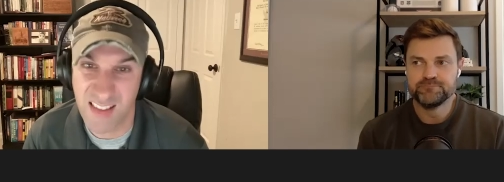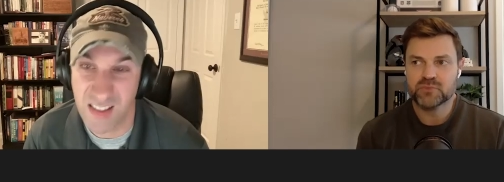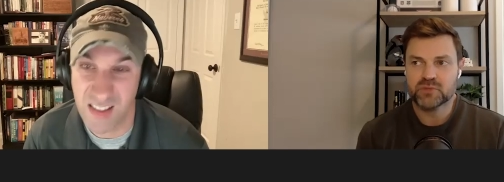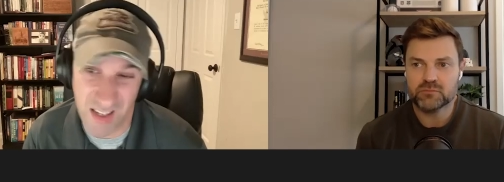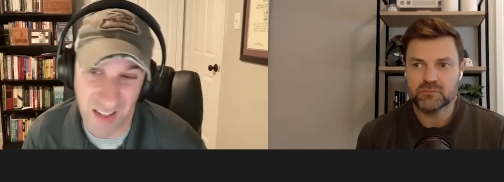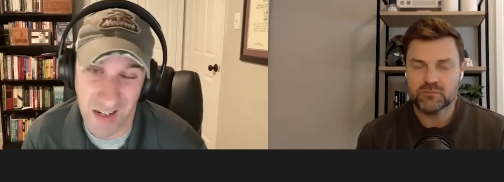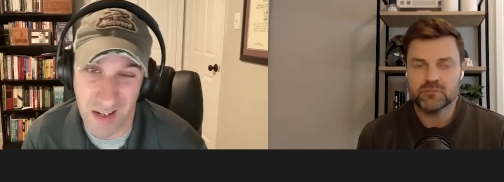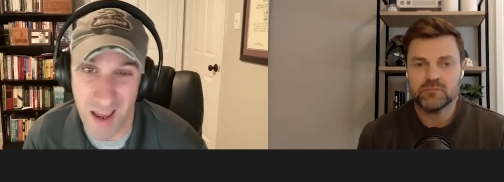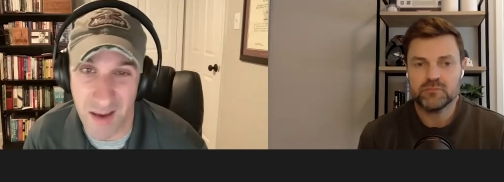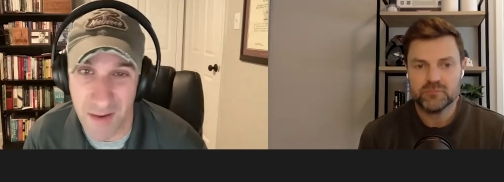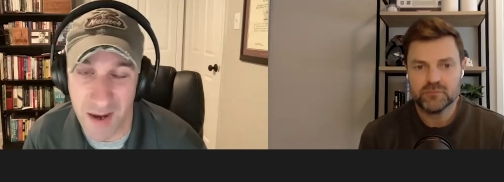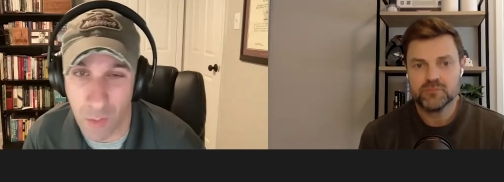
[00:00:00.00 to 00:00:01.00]
Speaker 1: is he didn't have
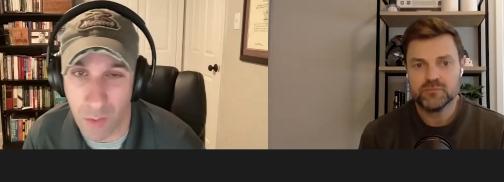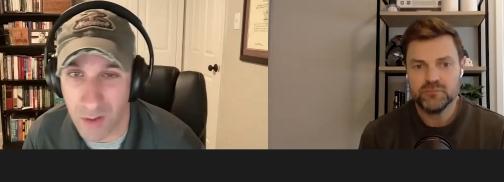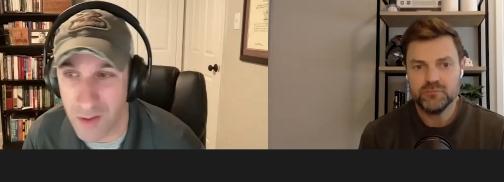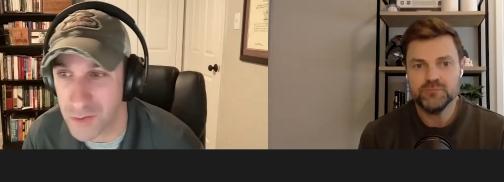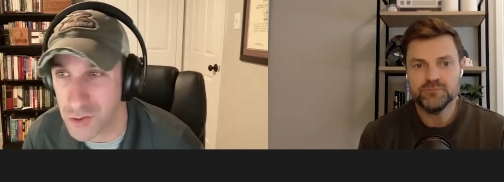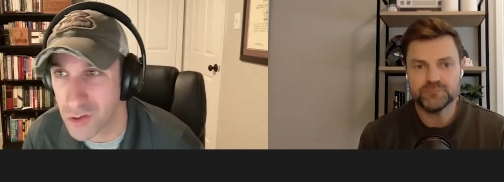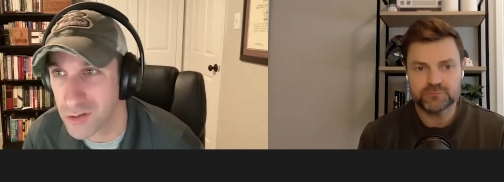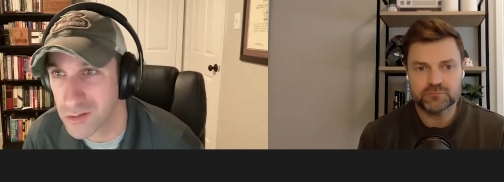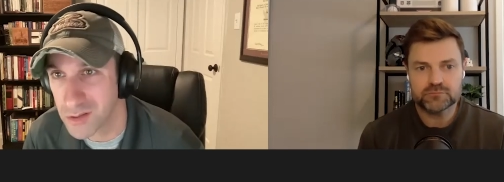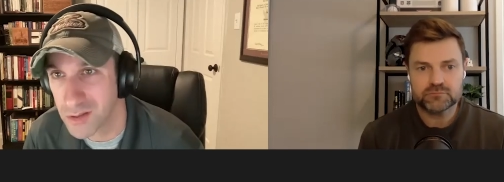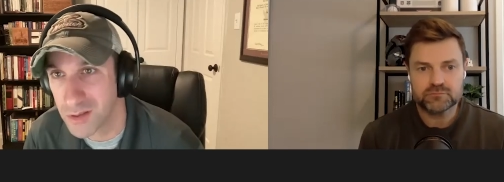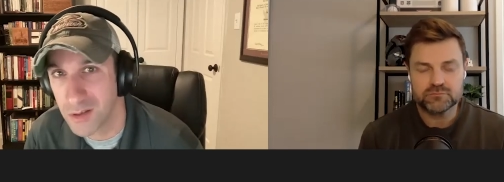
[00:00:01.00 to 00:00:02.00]
adequate life insurance.
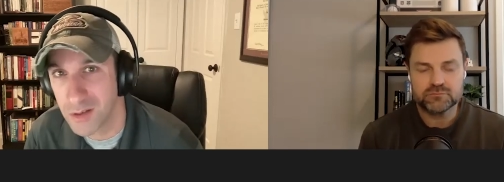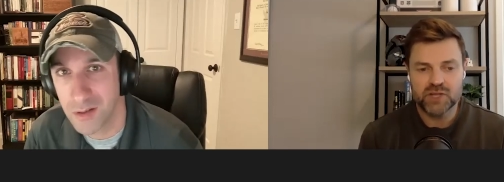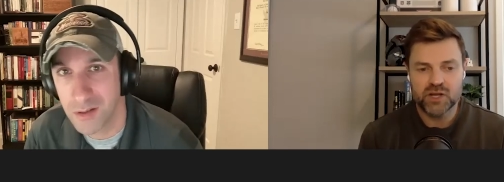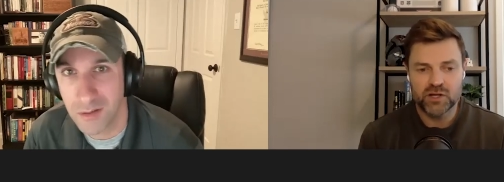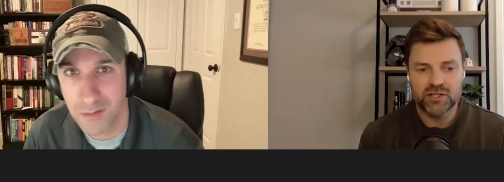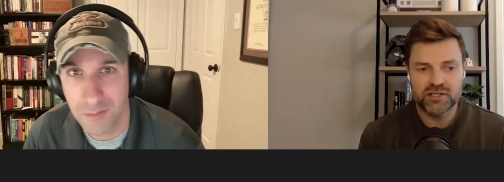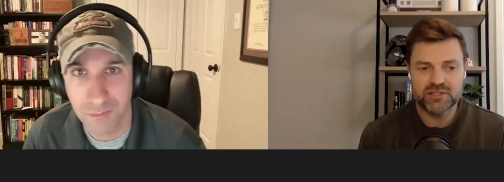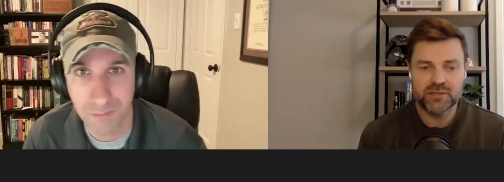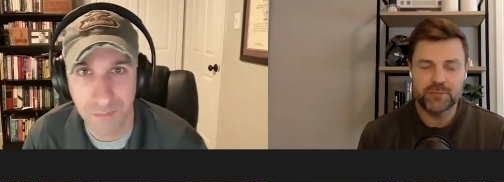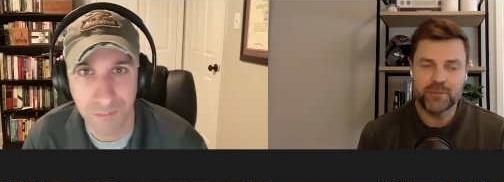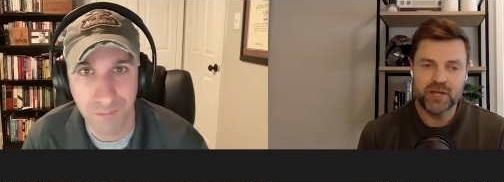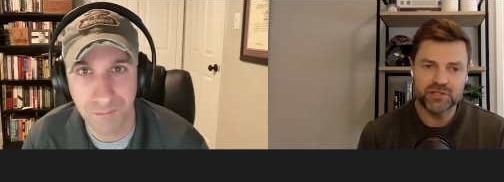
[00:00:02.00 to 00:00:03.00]
Speaker 2: I think that's a
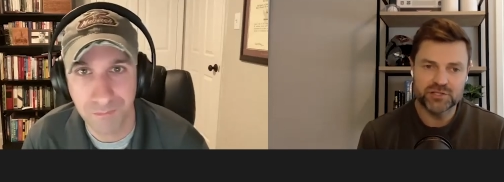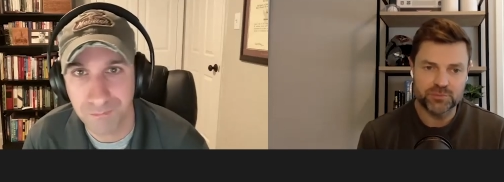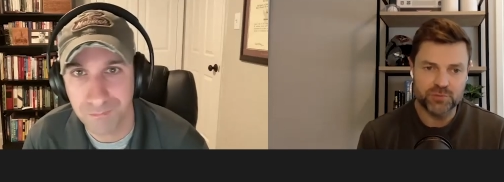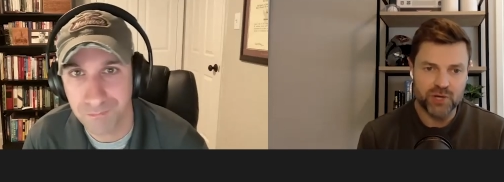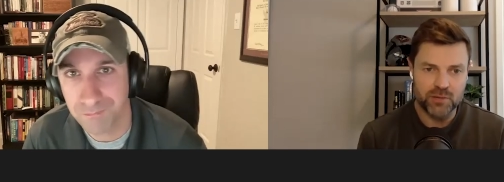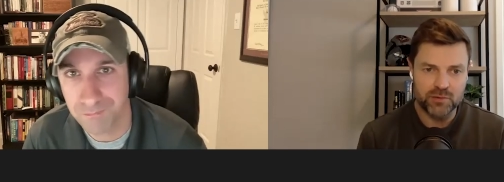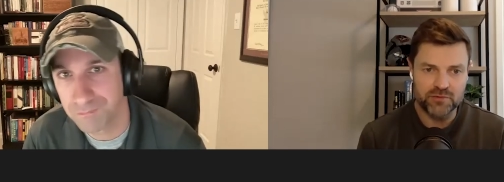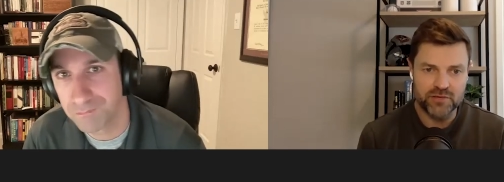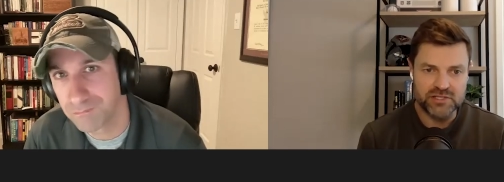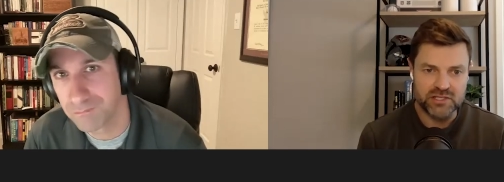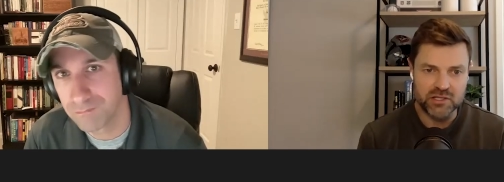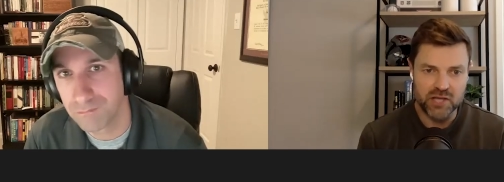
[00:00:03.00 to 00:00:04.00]
major problem
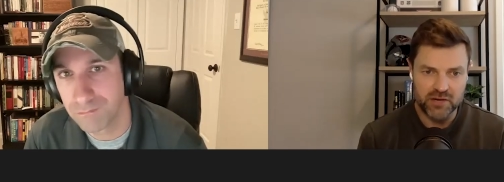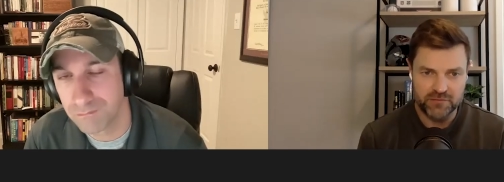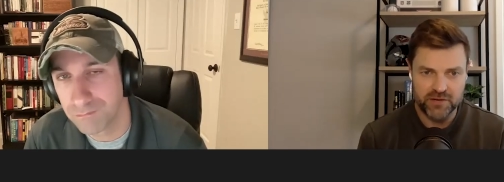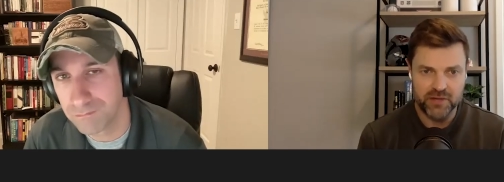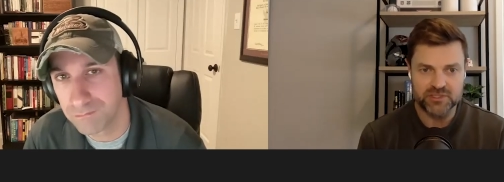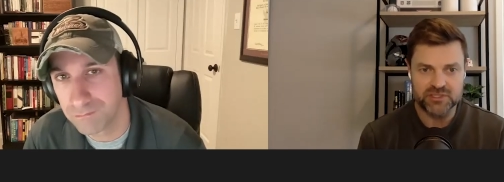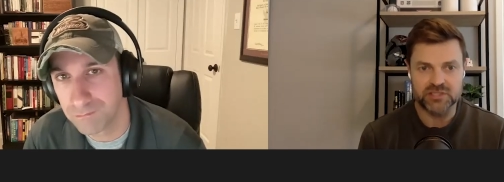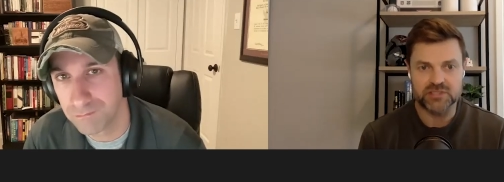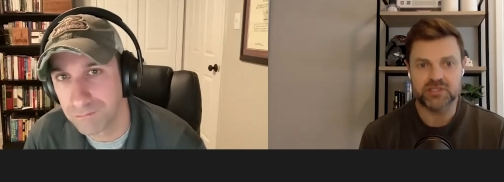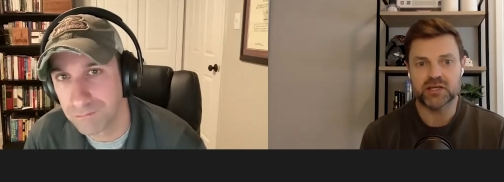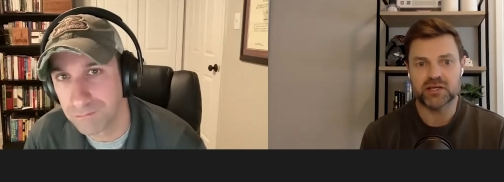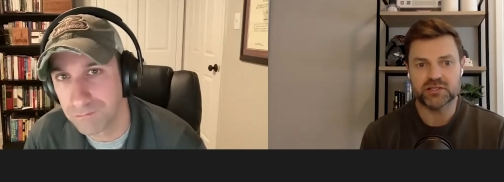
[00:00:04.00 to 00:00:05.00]
facing a lot of families these
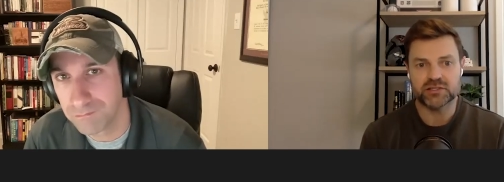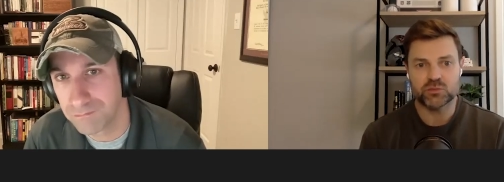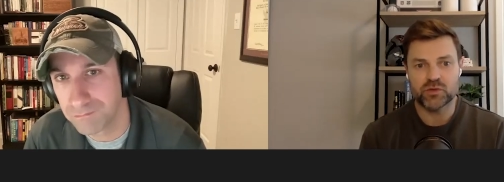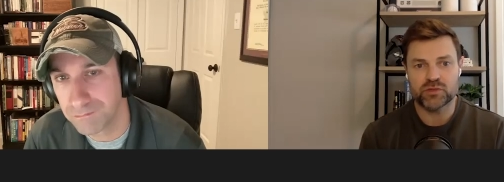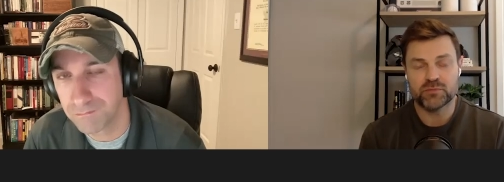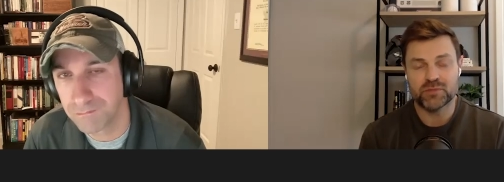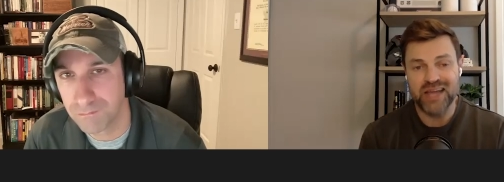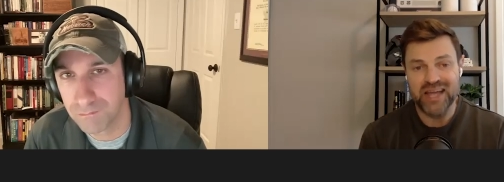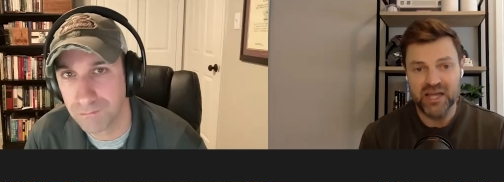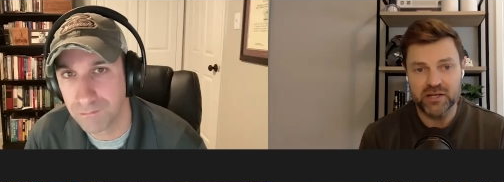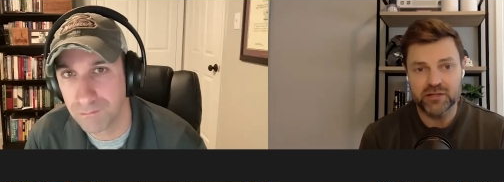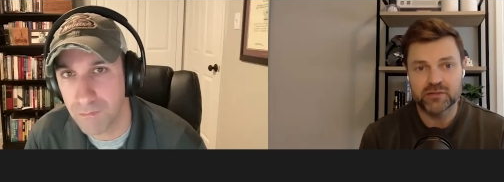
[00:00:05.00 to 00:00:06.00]
days with
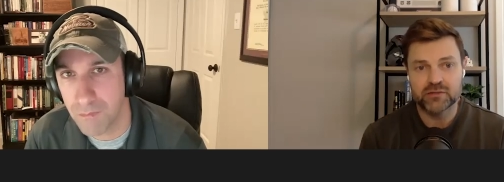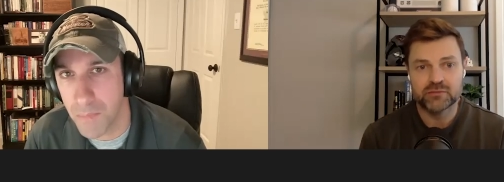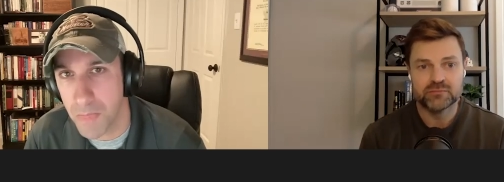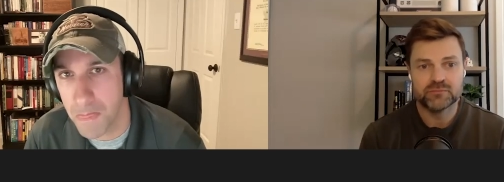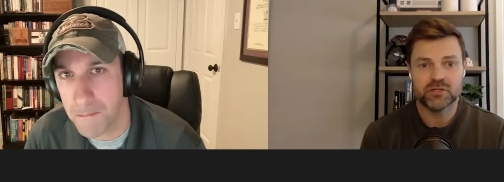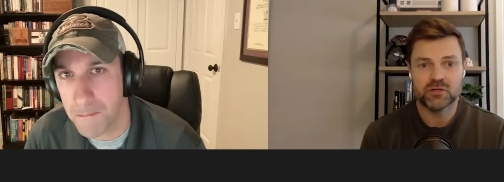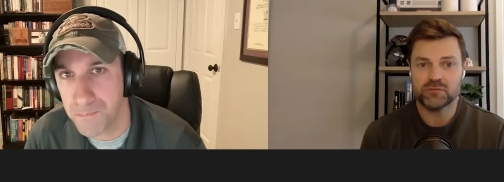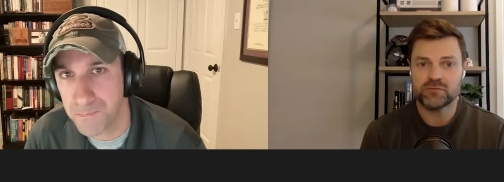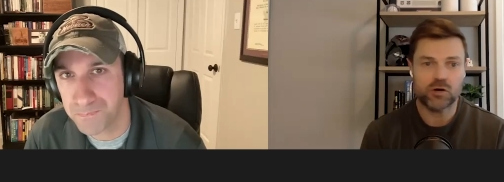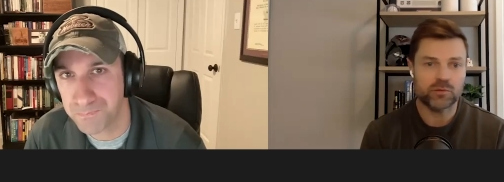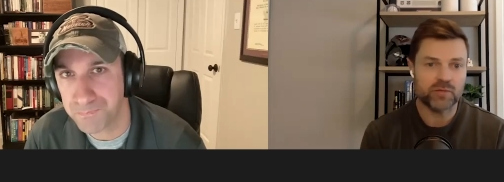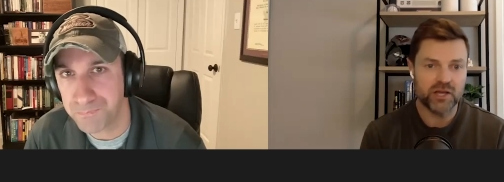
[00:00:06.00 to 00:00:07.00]
land, you know,
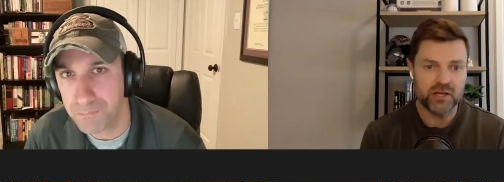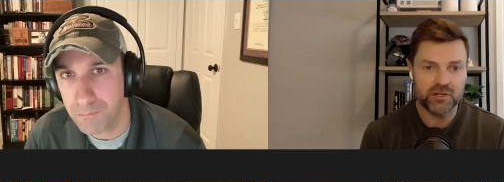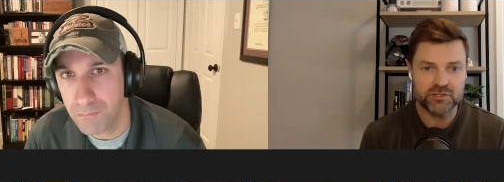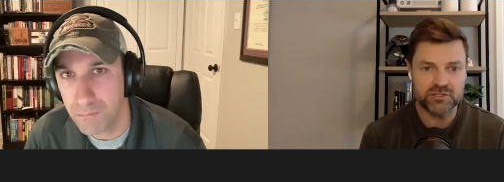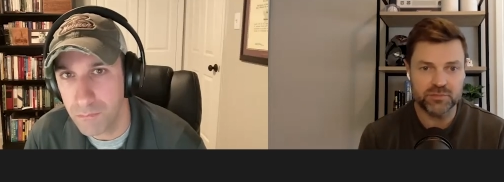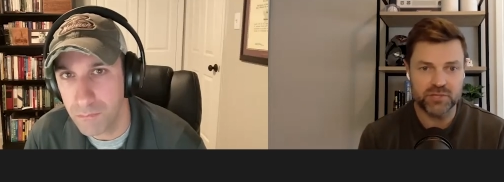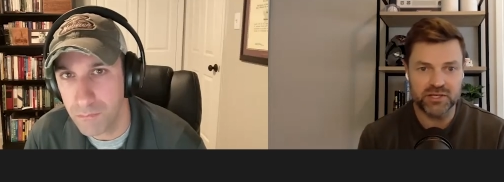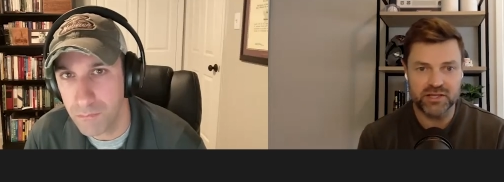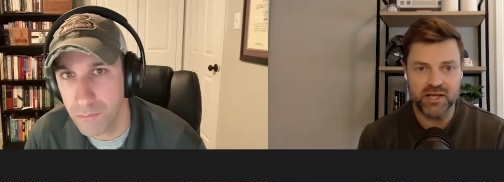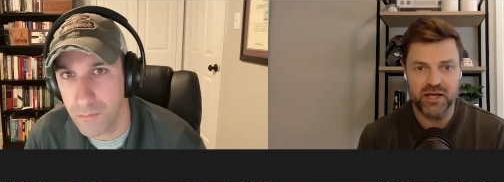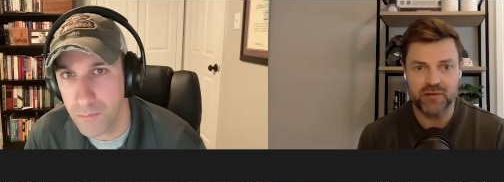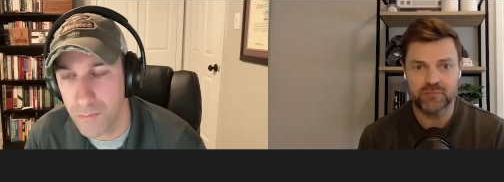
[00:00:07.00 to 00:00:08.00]
farmland or something like
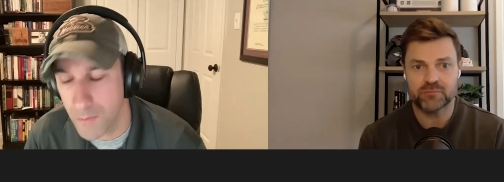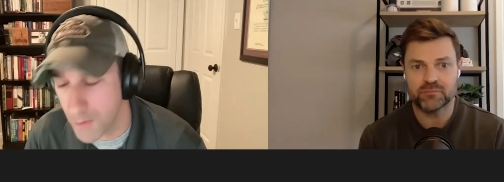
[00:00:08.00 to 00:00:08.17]
that,